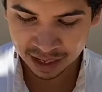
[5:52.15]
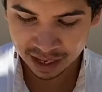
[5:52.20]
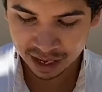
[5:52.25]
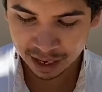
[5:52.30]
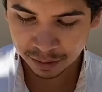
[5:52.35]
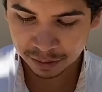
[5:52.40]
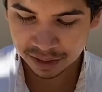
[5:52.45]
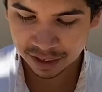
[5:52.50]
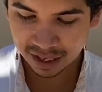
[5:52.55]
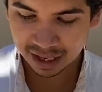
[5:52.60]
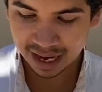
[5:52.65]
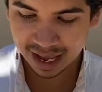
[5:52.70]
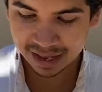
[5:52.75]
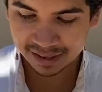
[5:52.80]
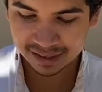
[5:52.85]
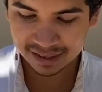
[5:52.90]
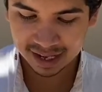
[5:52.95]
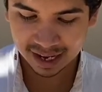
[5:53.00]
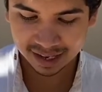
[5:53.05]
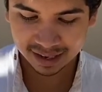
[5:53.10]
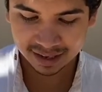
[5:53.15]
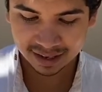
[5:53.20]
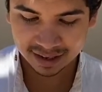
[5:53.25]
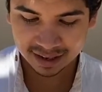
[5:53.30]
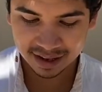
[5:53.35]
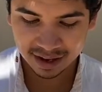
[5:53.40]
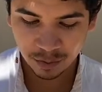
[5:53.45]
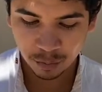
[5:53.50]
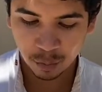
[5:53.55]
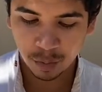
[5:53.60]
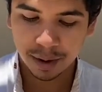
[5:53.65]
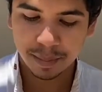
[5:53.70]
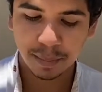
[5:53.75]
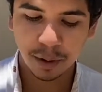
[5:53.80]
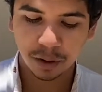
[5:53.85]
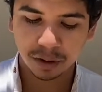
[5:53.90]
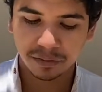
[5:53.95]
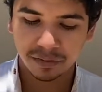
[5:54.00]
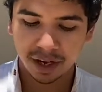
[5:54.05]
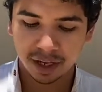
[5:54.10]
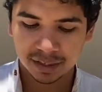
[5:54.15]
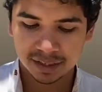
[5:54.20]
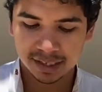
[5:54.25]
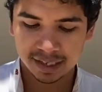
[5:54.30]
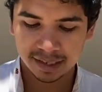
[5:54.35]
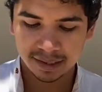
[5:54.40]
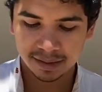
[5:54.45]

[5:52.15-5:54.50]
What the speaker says: It was our last night. We both felt it.